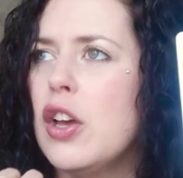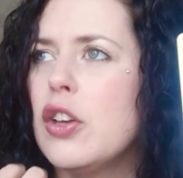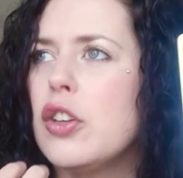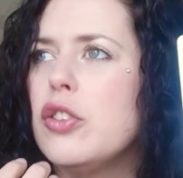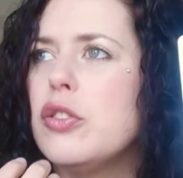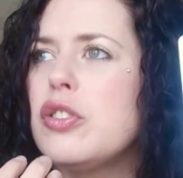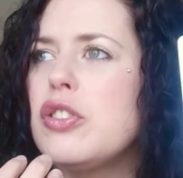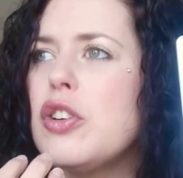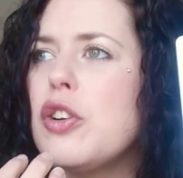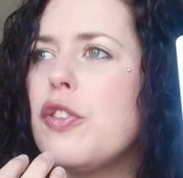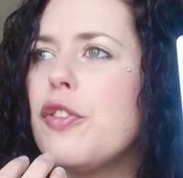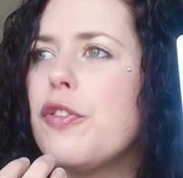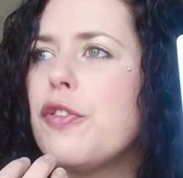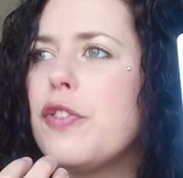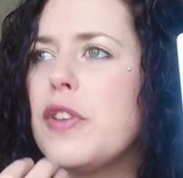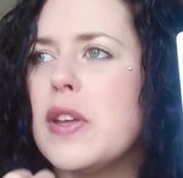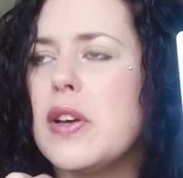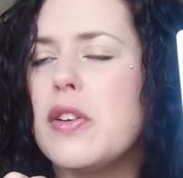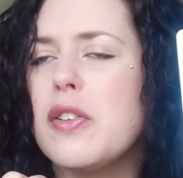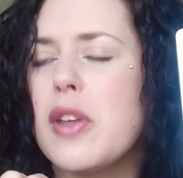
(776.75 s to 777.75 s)
You still
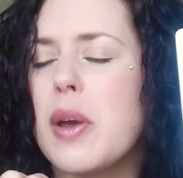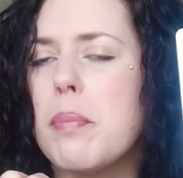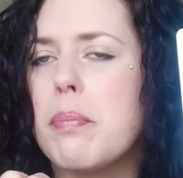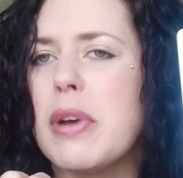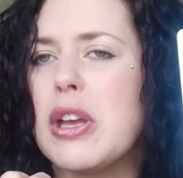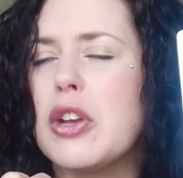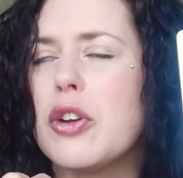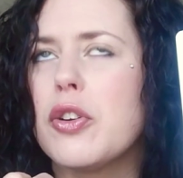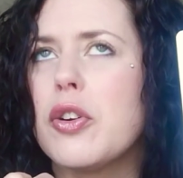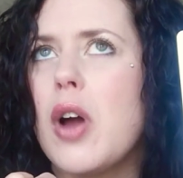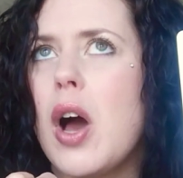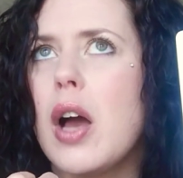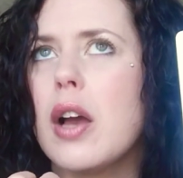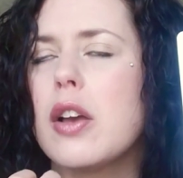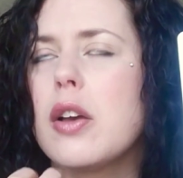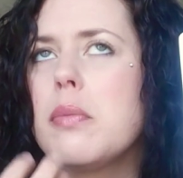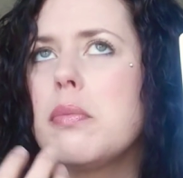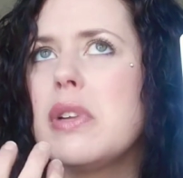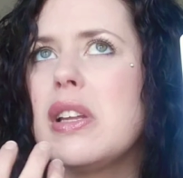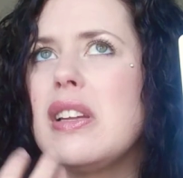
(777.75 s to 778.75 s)
feel them, but you're not
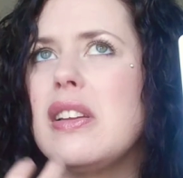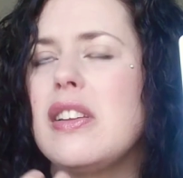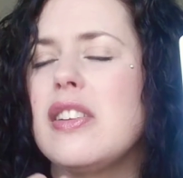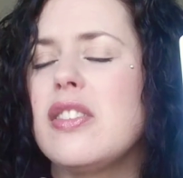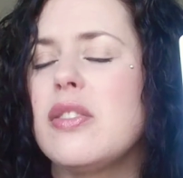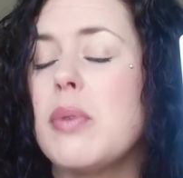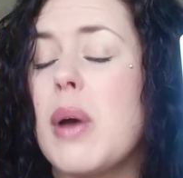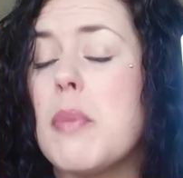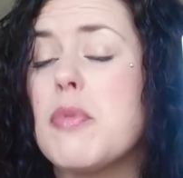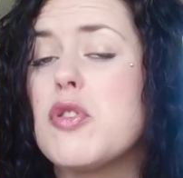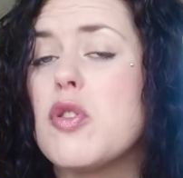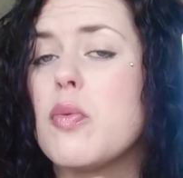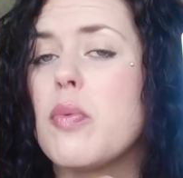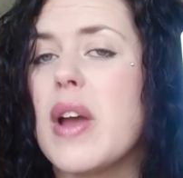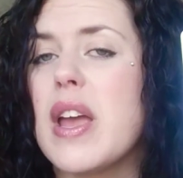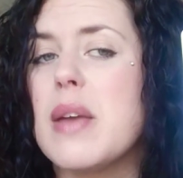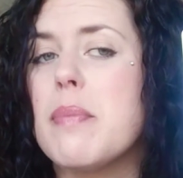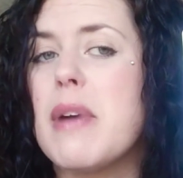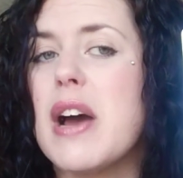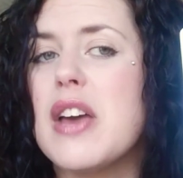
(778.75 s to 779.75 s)
completely swept
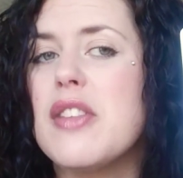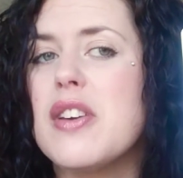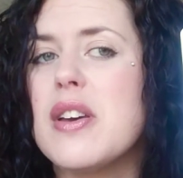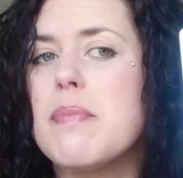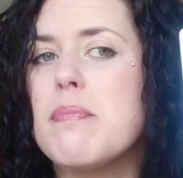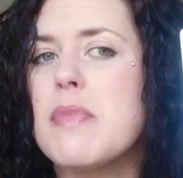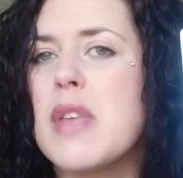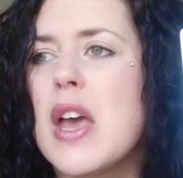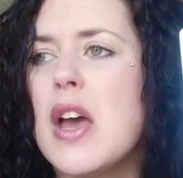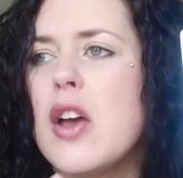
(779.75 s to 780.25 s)
away by them.